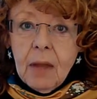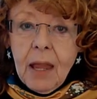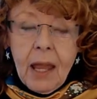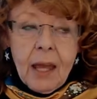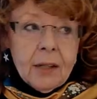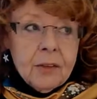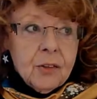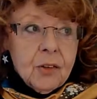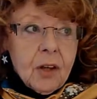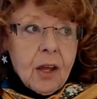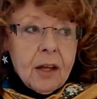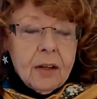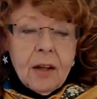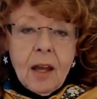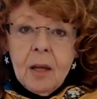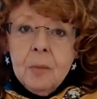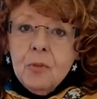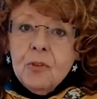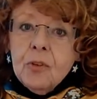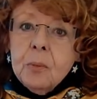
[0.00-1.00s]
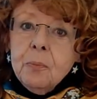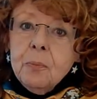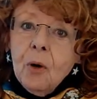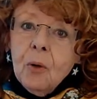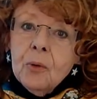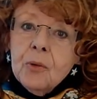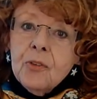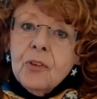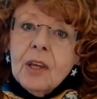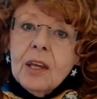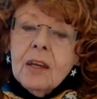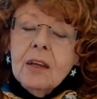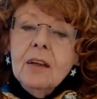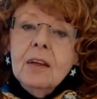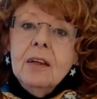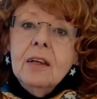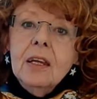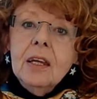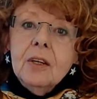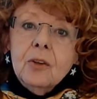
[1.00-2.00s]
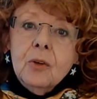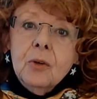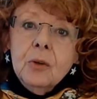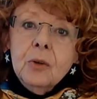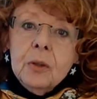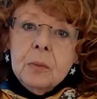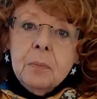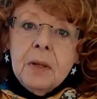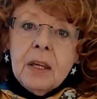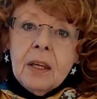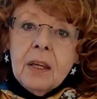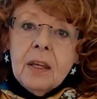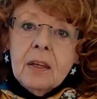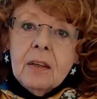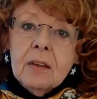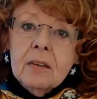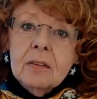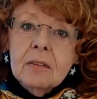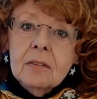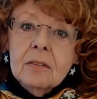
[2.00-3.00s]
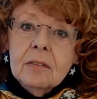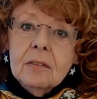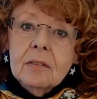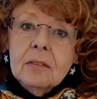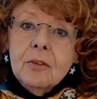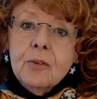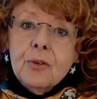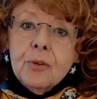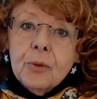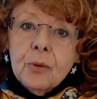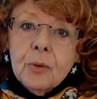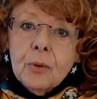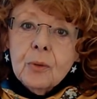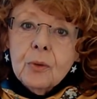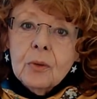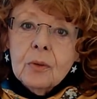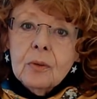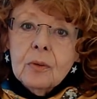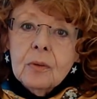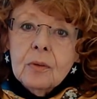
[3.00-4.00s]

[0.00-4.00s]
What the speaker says: and I'm supposing it could be true,